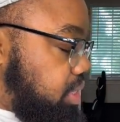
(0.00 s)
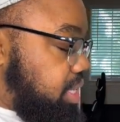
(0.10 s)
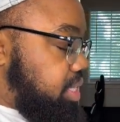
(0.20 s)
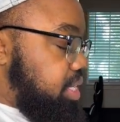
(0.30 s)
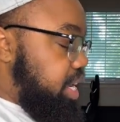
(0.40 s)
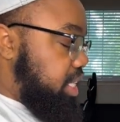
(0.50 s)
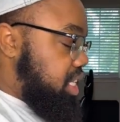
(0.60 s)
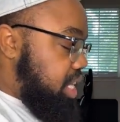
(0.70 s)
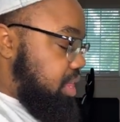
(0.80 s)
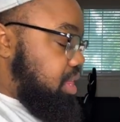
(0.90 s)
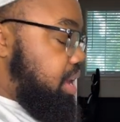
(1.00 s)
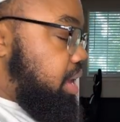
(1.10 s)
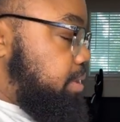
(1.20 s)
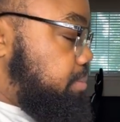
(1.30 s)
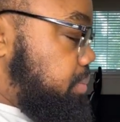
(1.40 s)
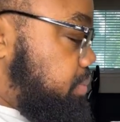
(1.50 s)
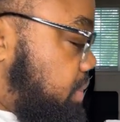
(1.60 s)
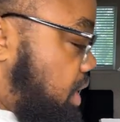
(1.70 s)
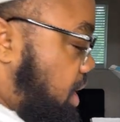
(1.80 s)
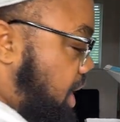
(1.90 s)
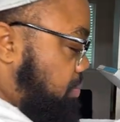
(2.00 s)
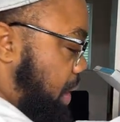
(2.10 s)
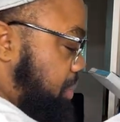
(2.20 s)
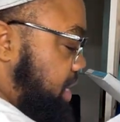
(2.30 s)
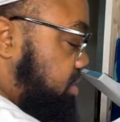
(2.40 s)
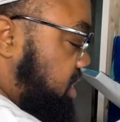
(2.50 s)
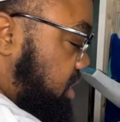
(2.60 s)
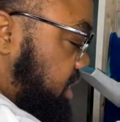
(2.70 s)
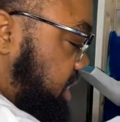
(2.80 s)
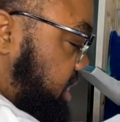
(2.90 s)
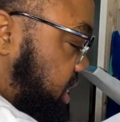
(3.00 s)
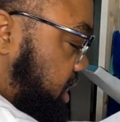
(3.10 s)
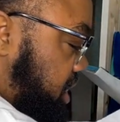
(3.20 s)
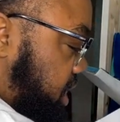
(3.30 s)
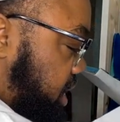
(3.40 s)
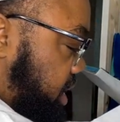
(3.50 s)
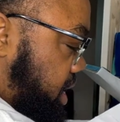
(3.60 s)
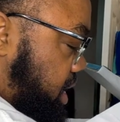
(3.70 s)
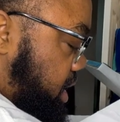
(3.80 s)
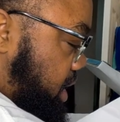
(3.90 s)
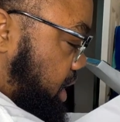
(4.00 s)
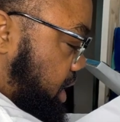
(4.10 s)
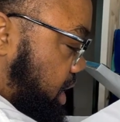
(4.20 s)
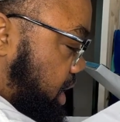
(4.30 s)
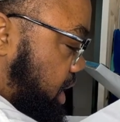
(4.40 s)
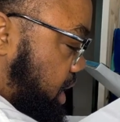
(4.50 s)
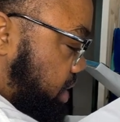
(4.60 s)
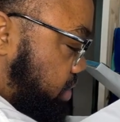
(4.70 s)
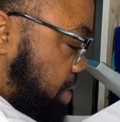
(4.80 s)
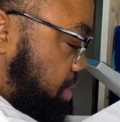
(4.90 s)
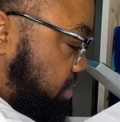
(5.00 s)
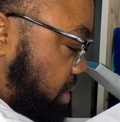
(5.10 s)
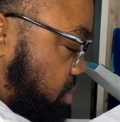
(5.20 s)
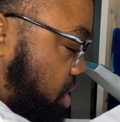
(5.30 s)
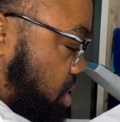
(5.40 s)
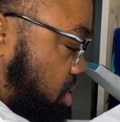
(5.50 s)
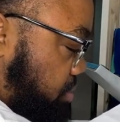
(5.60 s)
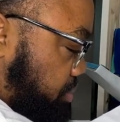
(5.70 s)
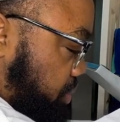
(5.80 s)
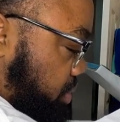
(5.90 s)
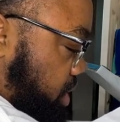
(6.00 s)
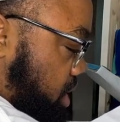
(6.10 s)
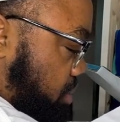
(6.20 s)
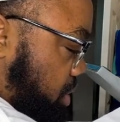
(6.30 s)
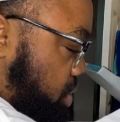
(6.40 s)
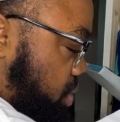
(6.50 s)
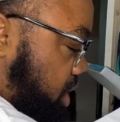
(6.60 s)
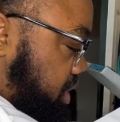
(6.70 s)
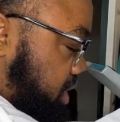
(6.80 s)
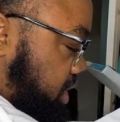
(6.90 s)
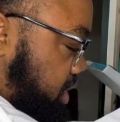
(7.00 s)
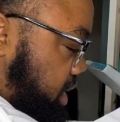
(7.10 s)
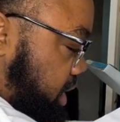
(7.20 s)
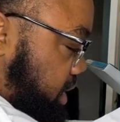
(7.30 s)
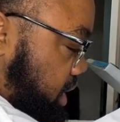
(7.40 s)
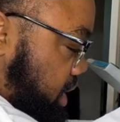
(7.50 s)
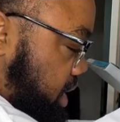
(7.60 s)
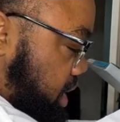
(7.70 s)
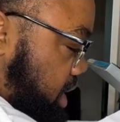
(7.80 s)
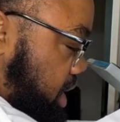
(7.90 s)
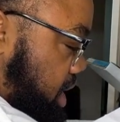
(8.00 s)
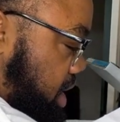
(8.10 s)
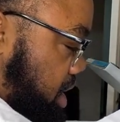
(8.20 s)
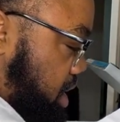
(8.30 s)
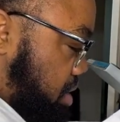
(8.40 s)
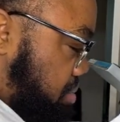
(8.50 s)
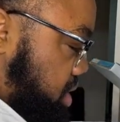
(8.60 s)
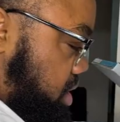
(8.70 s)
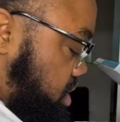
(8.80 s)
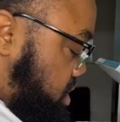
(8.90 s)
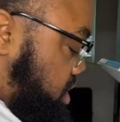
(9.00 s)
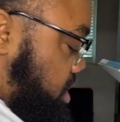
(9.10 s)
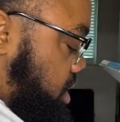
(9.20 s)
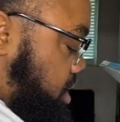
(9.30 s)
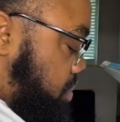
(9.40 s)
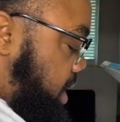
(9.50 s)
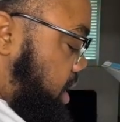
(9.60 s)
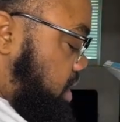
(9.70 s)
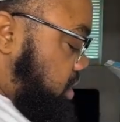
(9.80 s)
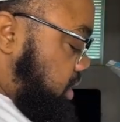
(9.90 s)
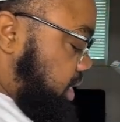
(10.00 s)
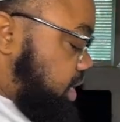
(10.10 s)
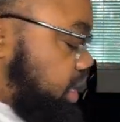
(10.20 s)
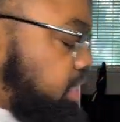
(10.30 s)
60 inch in that thing. Uh, I, I, believe 60 inch in there. Uh, correct me if I'm wrong, but who else in this thing? Um, Bells is in